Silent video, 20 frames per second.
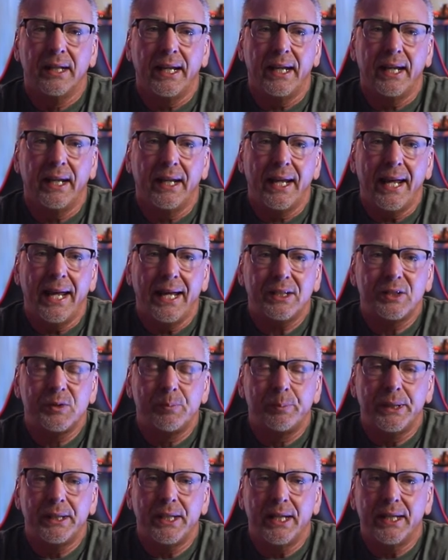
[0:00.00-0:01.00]
and
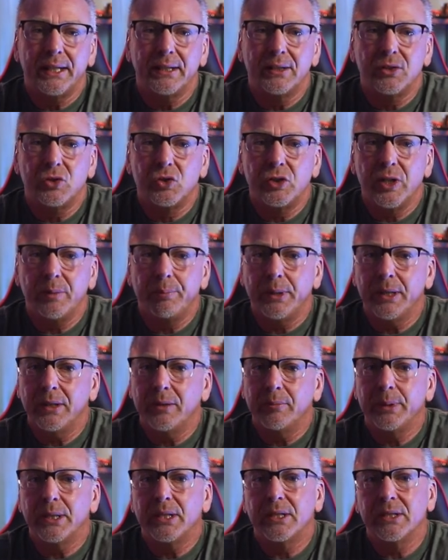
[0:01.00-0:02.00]
expedited shipping
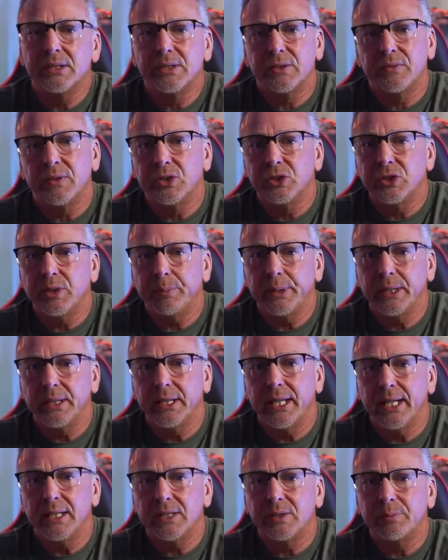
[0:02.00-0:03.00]
because of the shipping
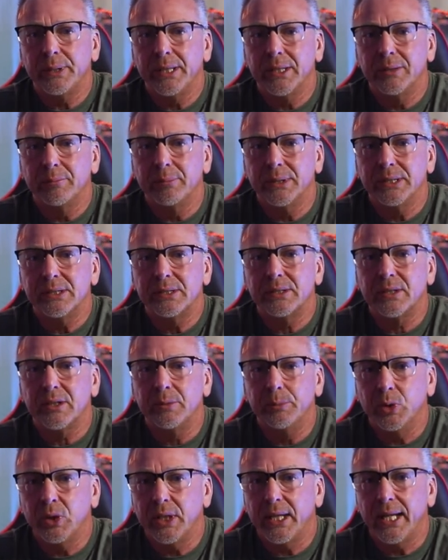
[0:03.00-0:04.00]
dates being
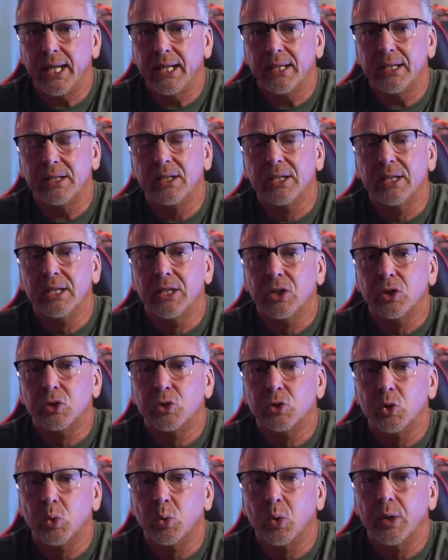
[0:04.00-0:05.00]
miscommunicated
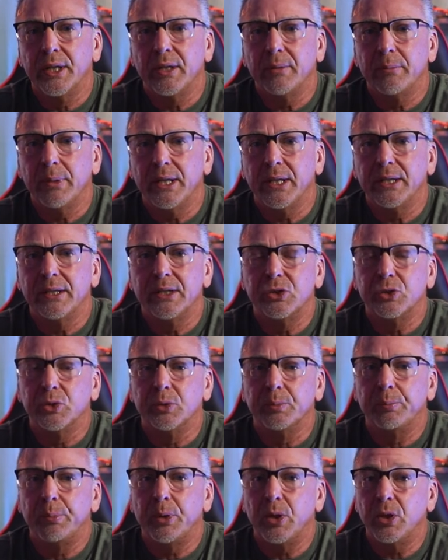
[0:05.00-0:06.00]
during my
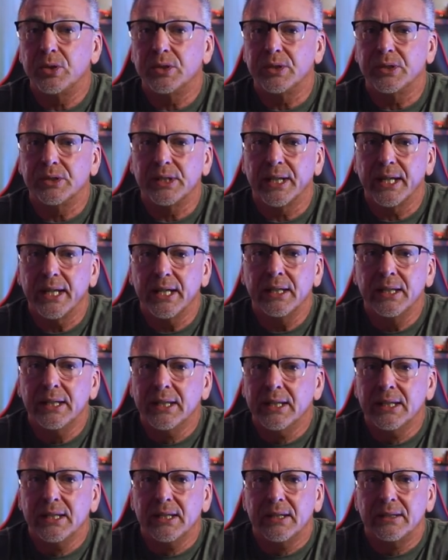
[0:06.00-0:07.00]
initial purchase. Again,
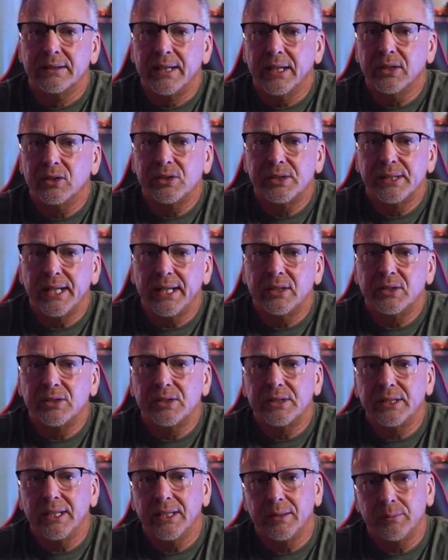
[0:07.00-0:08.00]
Dell
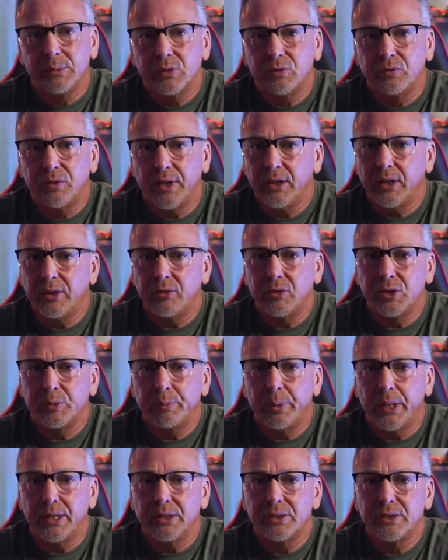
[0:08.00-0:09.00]
sales team's very
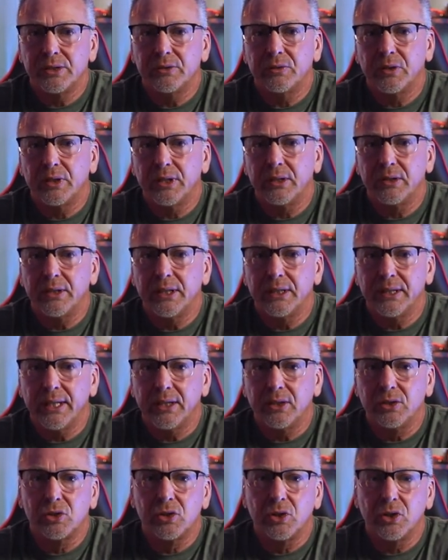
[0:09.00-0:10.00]
responsive. Clearly,
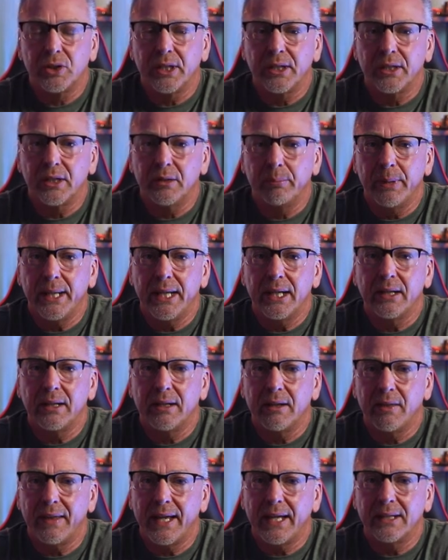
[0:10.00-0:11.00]
Dell's looking to make
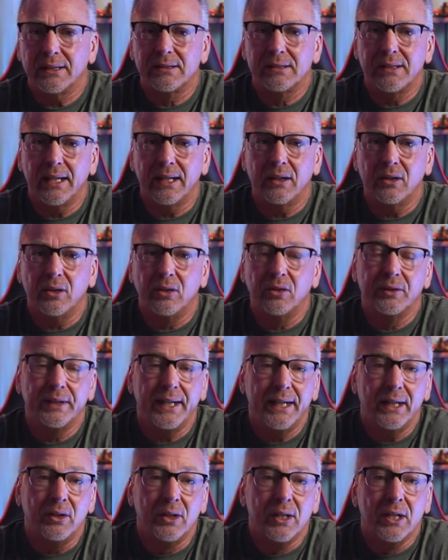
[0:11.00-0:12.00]
that sale.
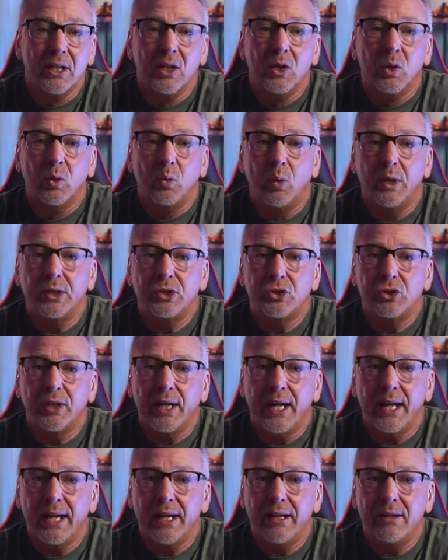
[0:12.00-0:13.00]
Now, once
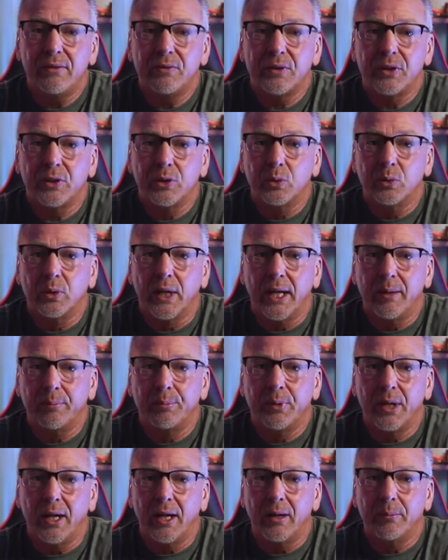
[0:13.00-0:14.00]
you have the new
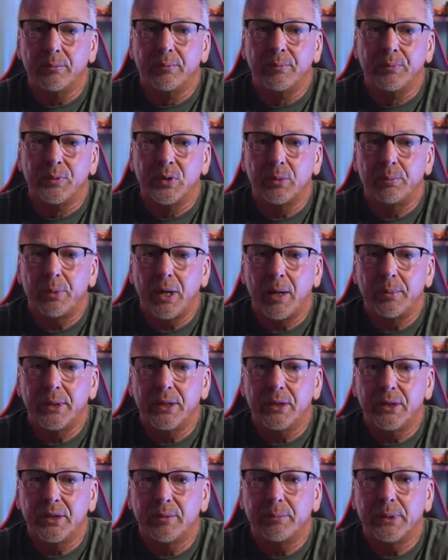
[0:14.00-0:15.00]
laptop, you're
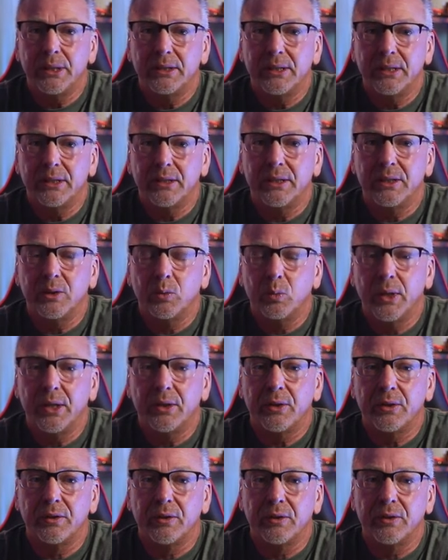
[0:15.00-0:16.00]
probably going to be dealing
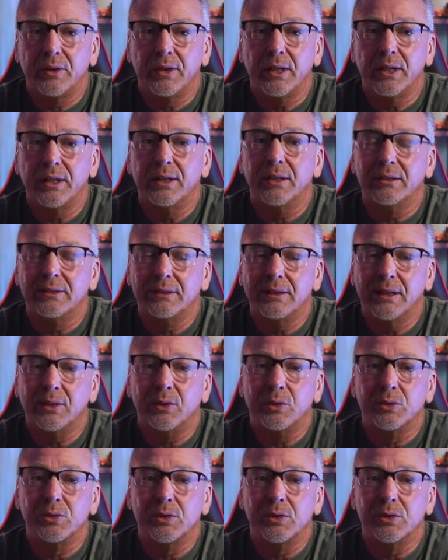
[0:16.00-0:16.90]
with the Dell